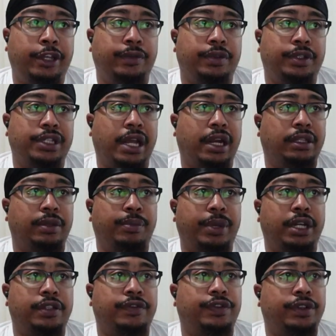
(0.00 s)
Shout out to
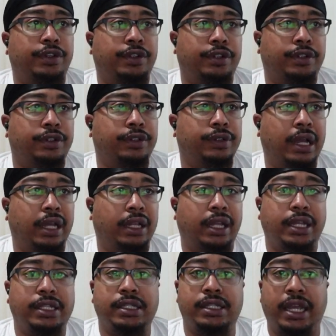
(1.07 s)
Manosphere Highlights
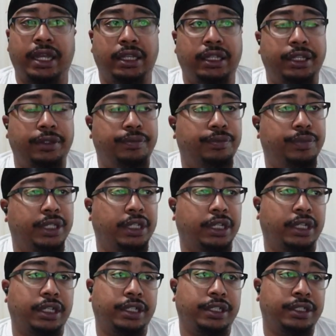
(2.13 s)
Daily,
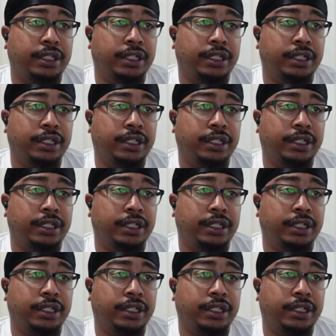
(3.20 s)
because